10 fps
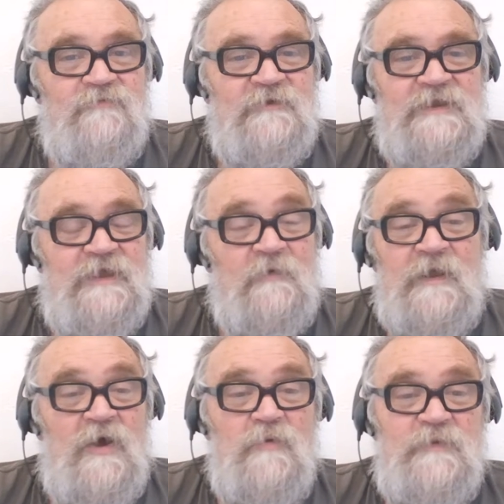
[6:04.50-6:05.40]
video and
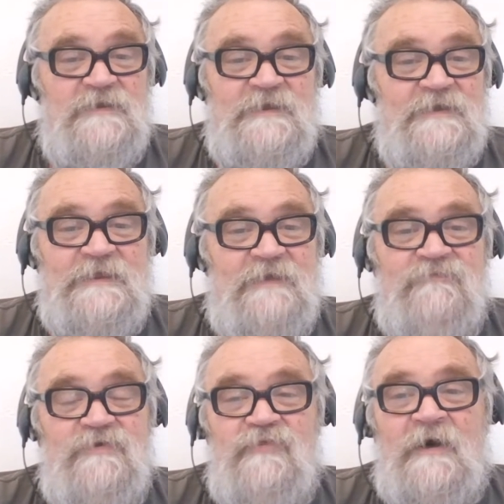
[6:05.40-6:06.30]
I hope it didn't
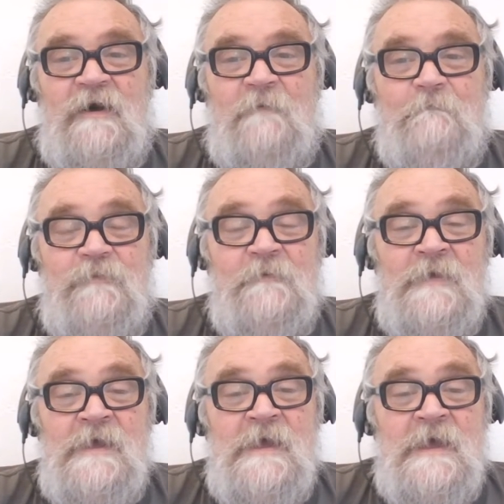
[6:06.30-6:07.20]
give you the hump.
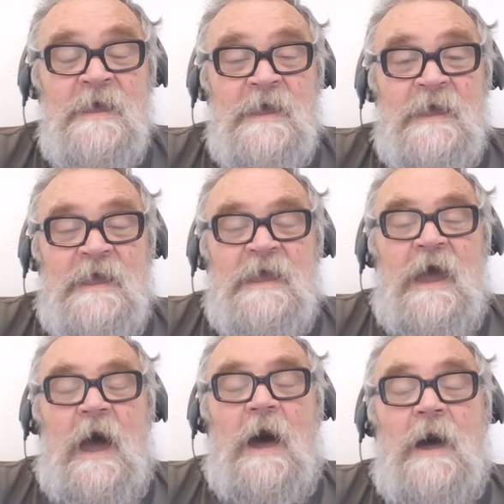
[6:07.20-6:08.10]

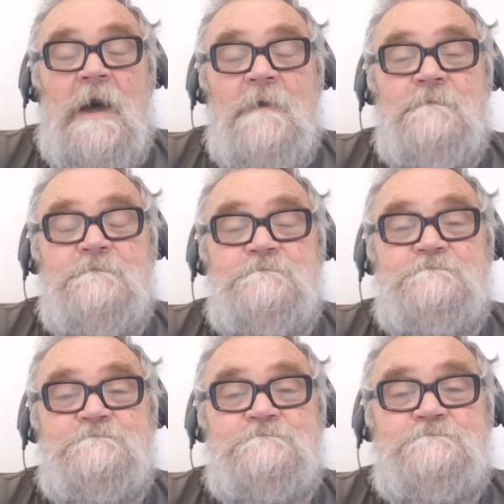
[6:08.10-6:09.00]

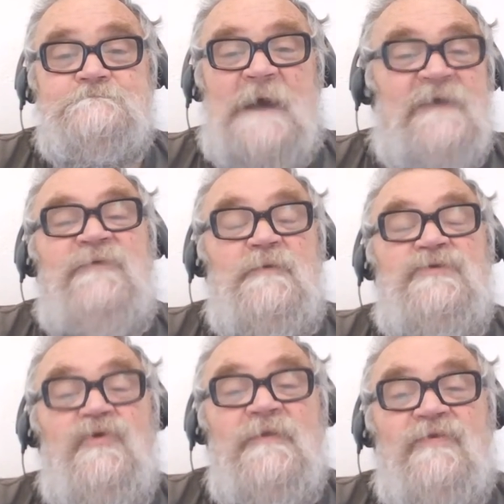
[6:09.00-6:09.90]
If you
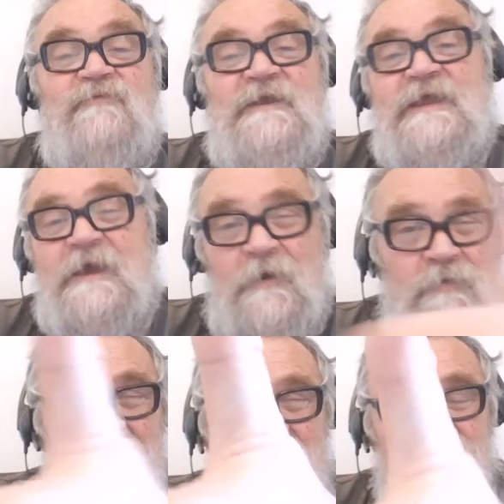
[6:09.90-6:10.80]
enjoyed the
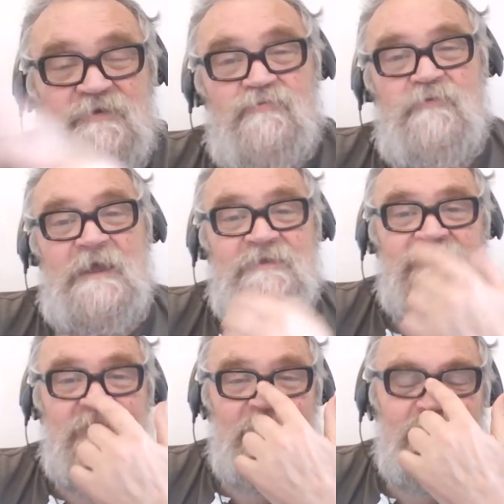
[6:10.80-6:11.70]
video, give it a
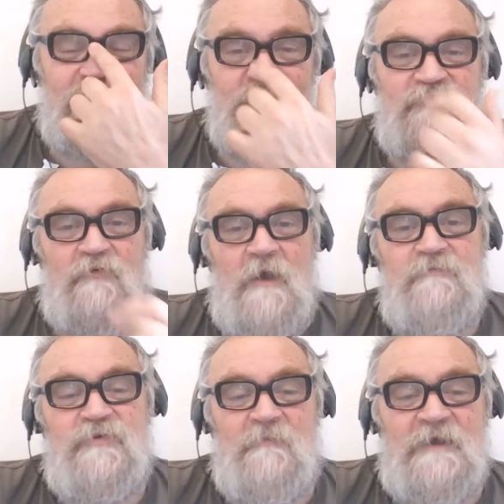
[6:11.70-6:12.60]
rating,
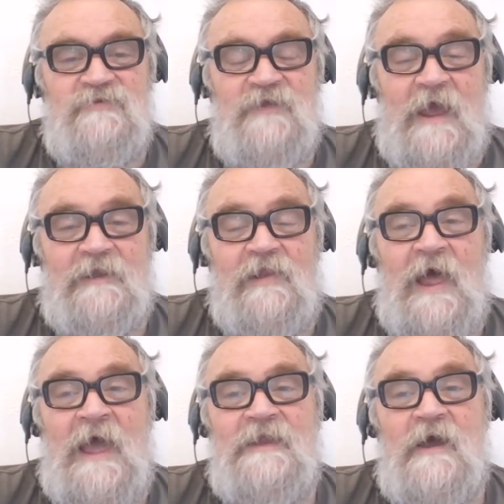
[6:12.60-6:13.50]
subscribe to my channel,
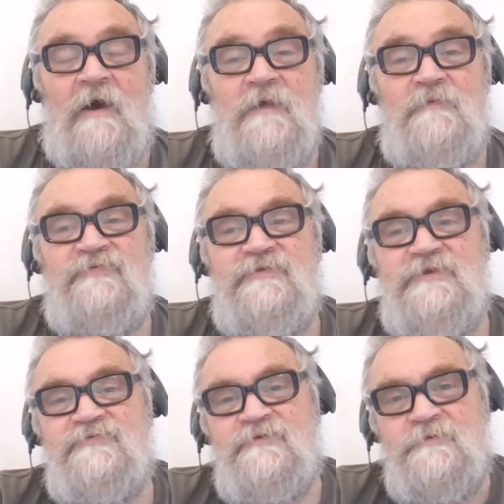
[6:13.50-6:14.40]
and I will see
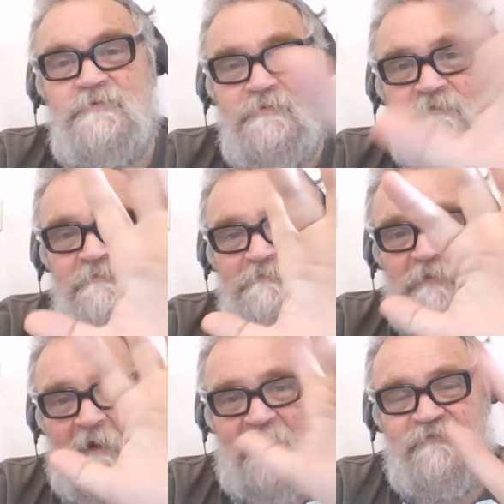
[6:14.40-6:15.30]
you soon.
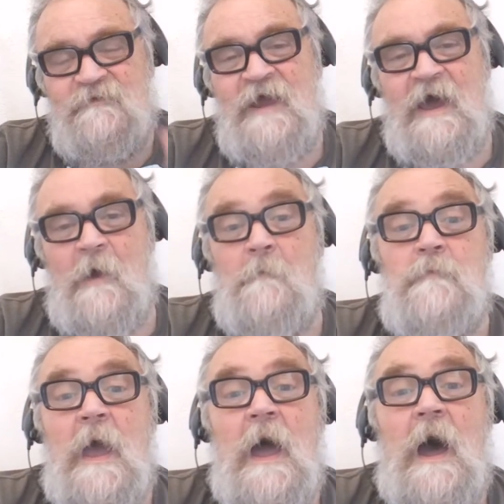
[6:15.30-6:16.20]
Bye for now.
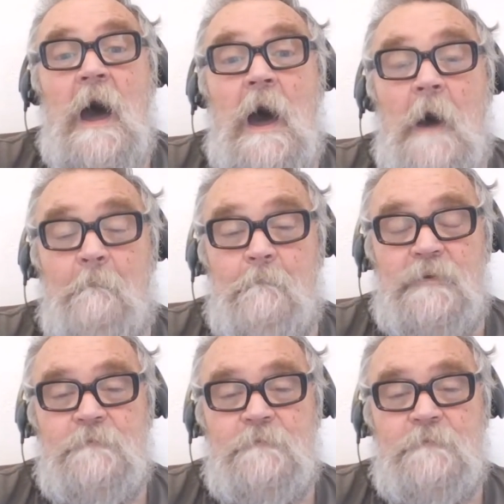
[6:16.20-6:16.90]
Hump.